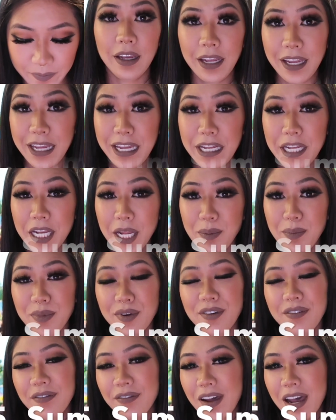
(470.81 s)
And
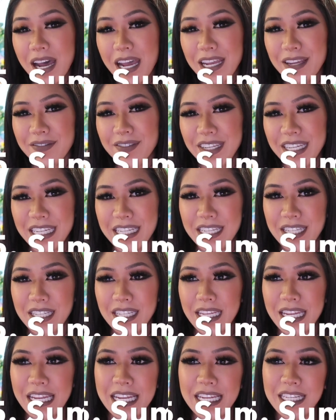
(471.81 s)
number 5 is
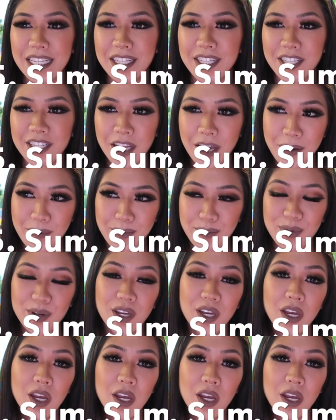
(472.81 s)
a sump.